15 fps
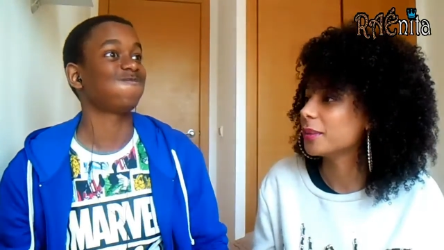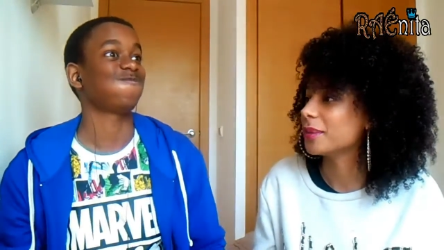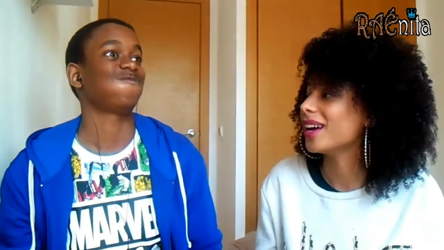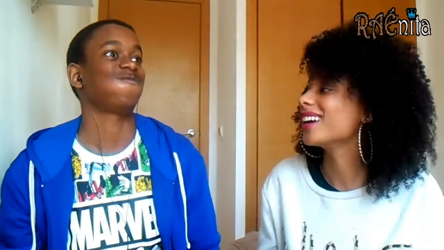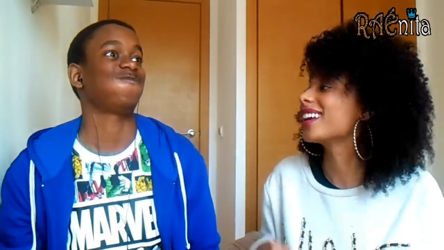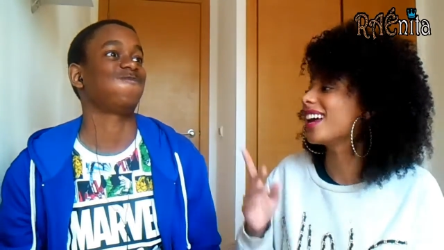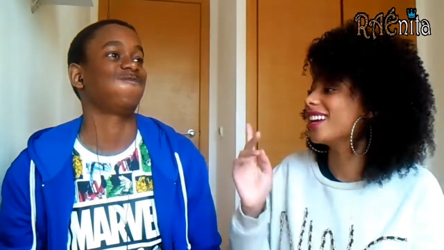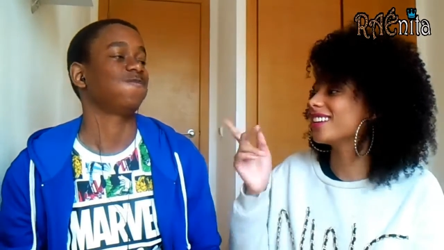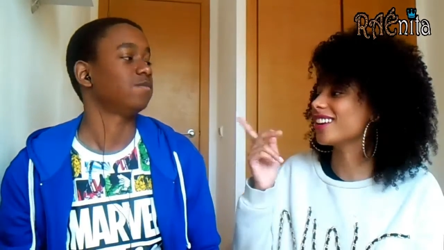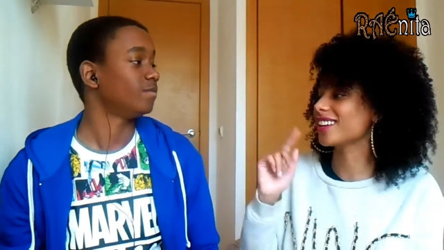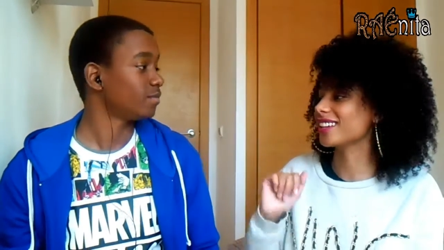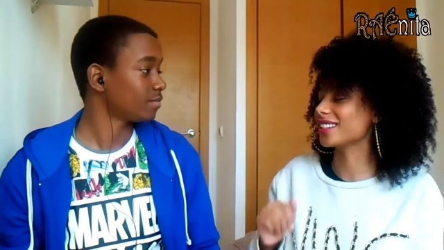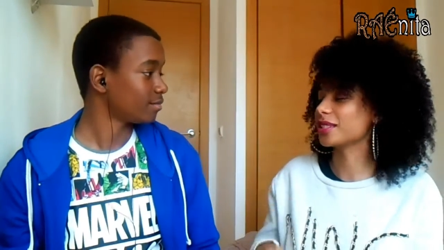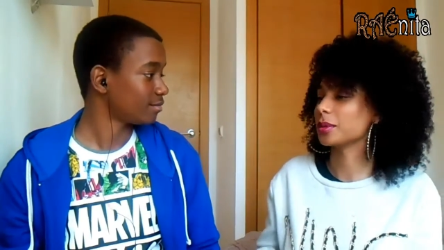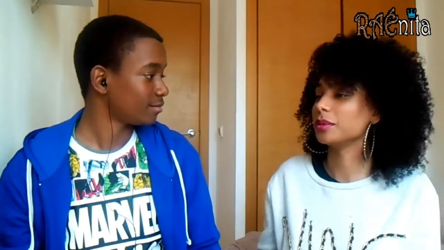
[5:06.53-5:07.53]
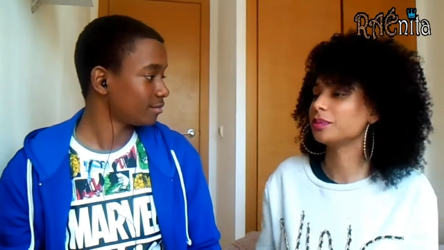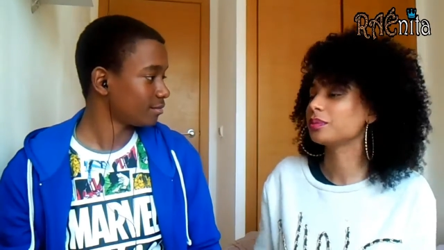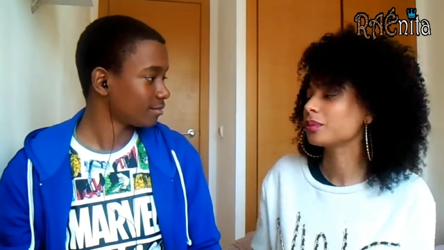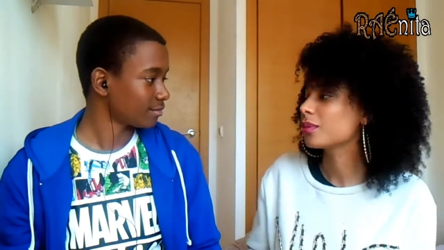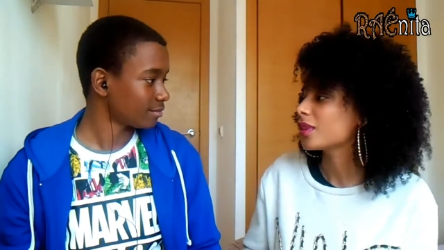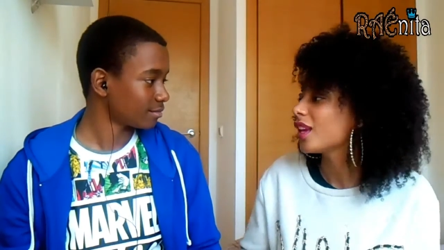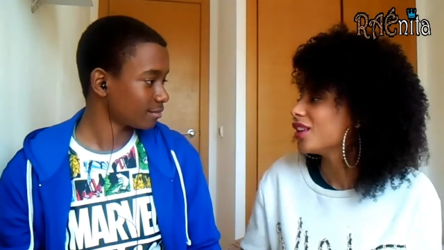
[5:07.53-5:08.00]
Speaker 1: Um, okay, you gonna get this
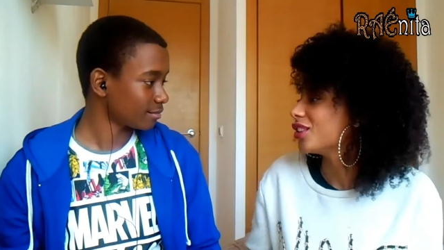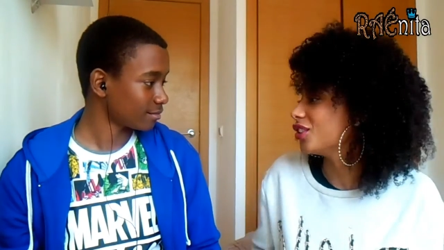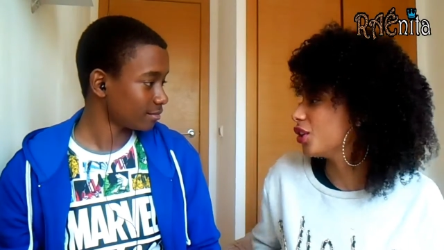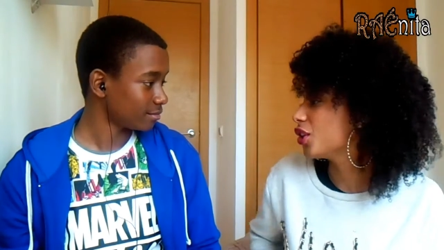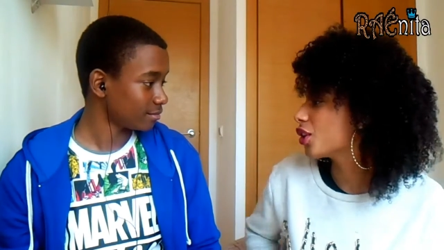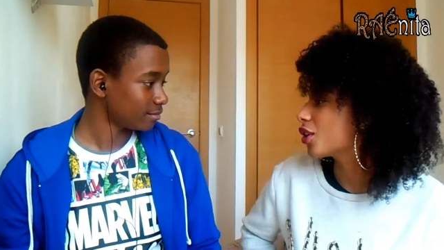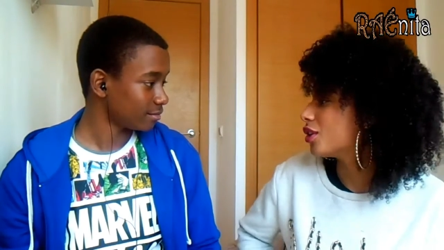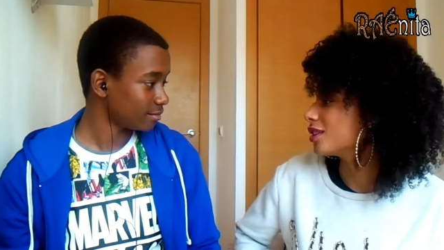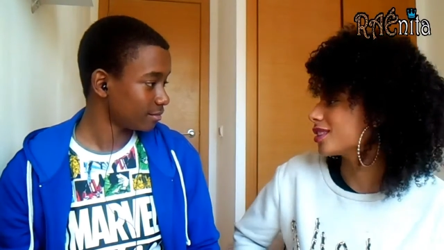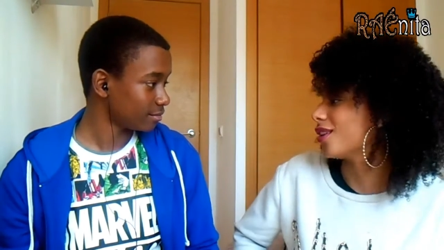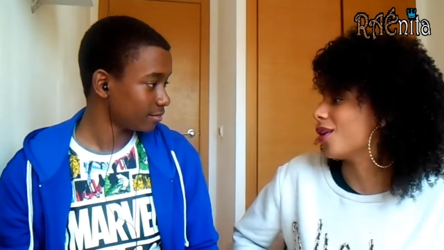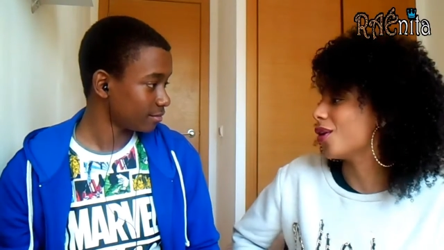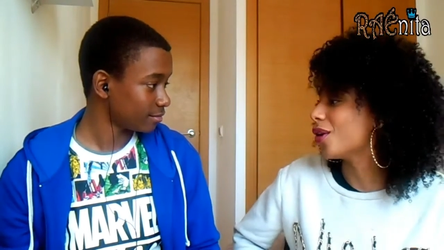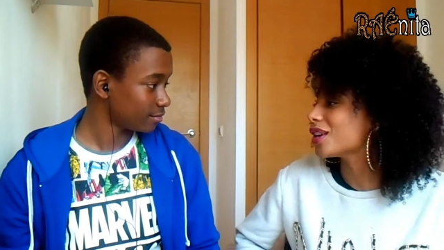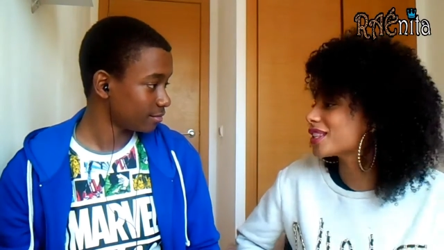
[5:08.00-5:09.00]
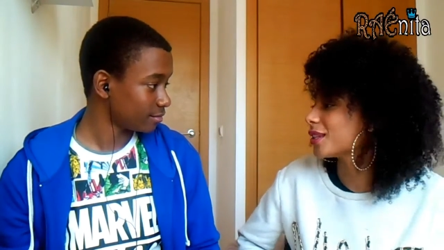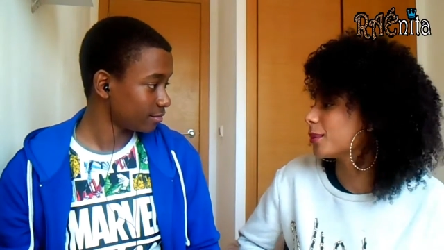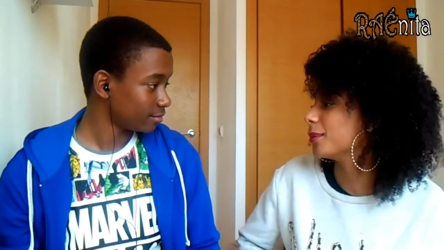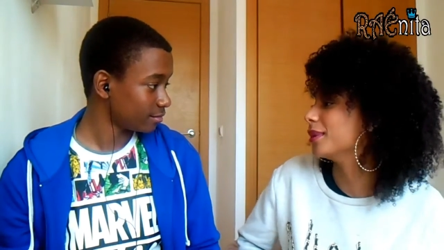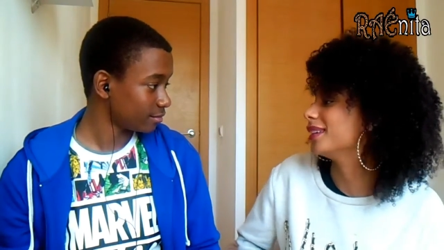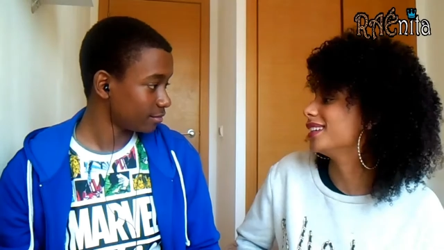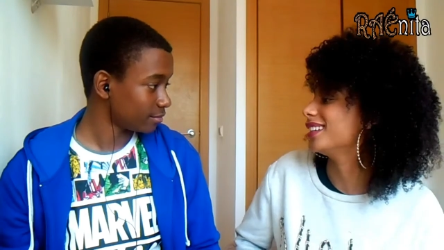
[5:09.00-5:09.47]
one. Unicorns are
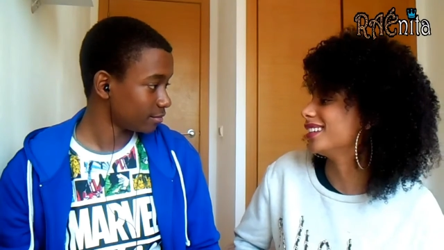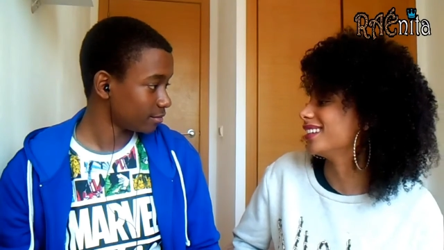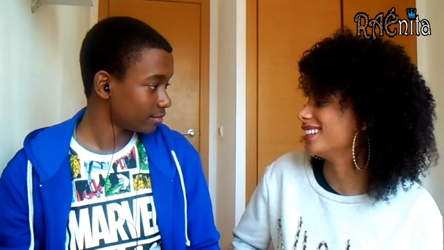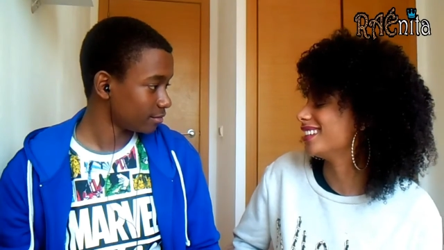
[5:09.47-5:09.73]
awesome.